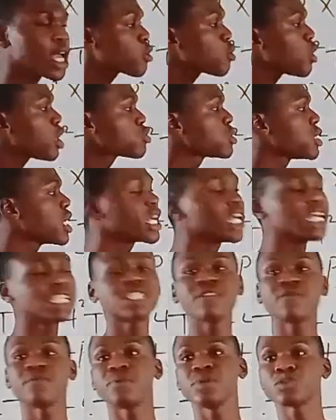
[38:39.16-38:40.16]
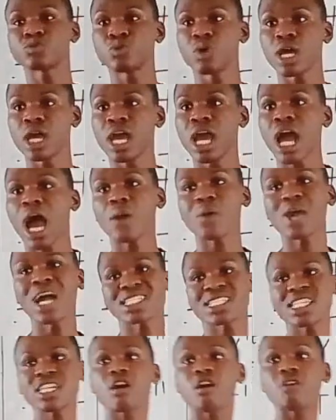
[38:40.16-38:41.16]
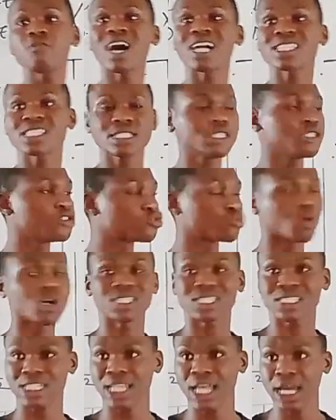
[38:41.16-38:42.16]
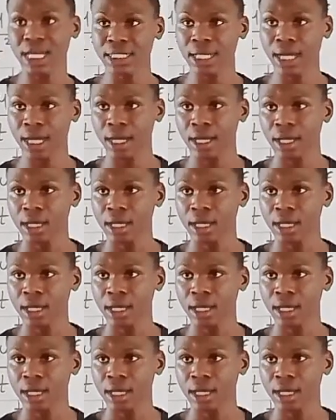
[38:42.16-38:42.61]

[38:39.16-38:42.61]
equals to negative p squared. And we are still converting it to what? Lambda.